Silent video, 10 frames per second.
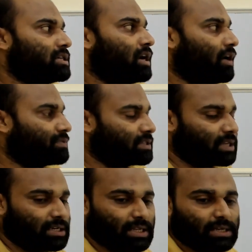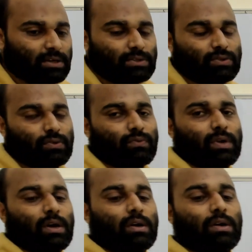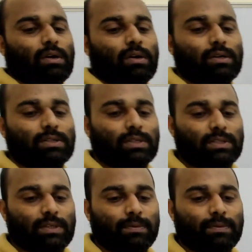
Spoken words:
After that, that also we are discussing.